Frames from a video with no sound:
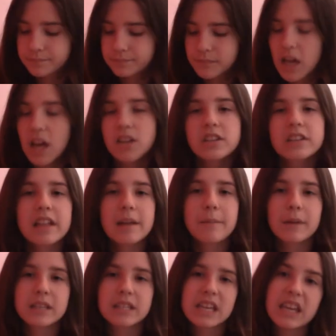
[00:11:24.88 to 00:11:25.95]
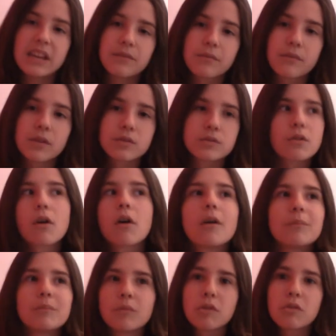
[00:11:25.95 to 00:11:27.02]
I just cleaned my teeth, so
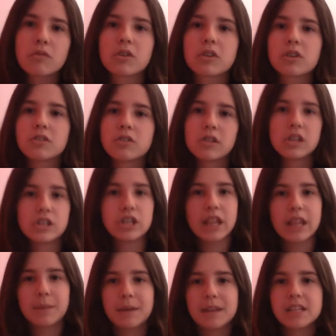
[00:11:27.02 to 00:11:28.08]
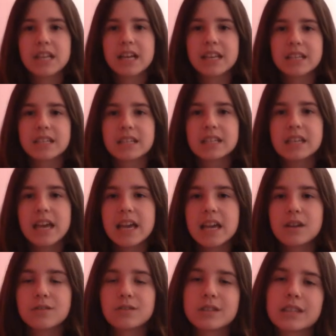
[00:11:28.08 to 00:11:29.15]
I'm not gonna do the jelly bean challenge today.
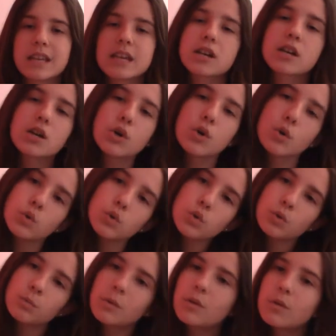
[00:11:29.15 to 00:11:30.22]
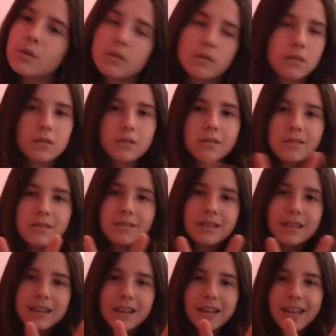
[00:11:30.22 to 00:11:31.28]
I'll just take 2 more
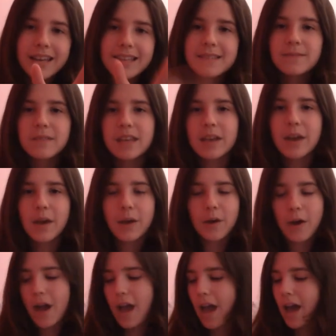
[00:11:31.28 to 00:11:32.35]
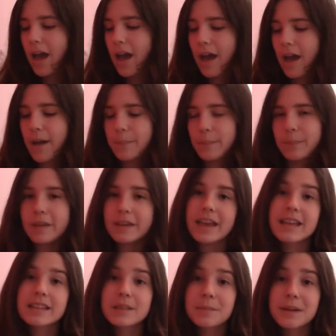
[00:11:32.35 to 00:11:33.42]
in our next video. But
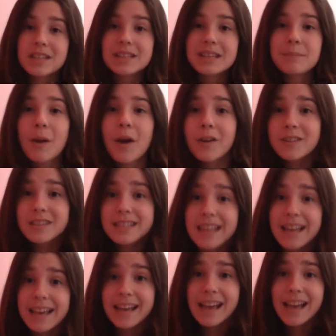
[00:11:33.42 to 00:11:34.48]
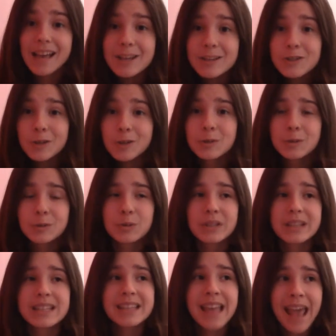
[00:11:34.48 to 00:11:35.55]
yes, I'm actually posting 2
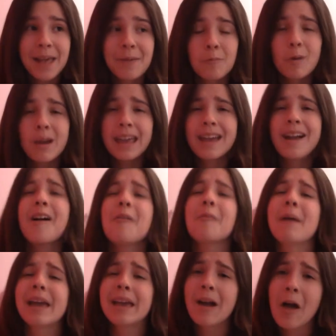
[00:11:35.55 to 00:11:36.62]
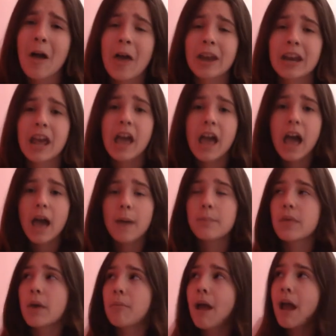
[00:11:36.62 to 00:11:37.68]
in the same week. Oh my god, I'm
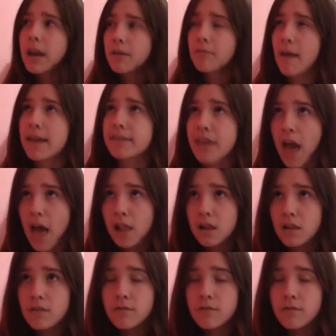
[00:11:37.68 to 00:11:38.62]
so proud of myself.